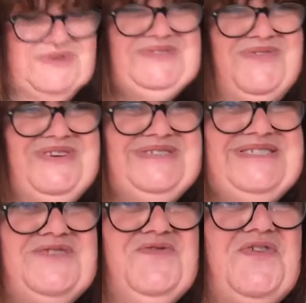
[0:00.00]
you could
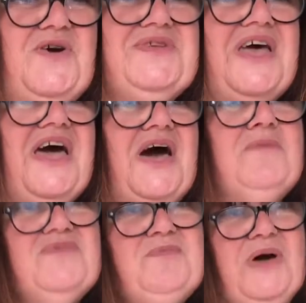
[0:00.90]
still phone
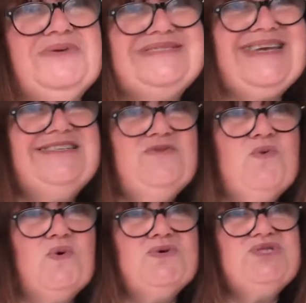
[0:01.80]
the postnatal
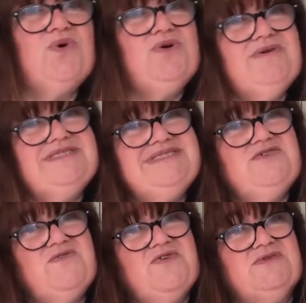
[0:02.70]
ward, or you could
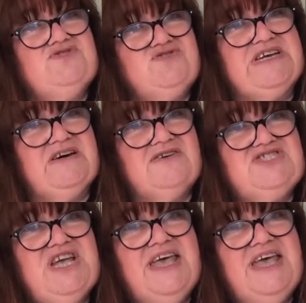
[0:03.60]
still phone triage.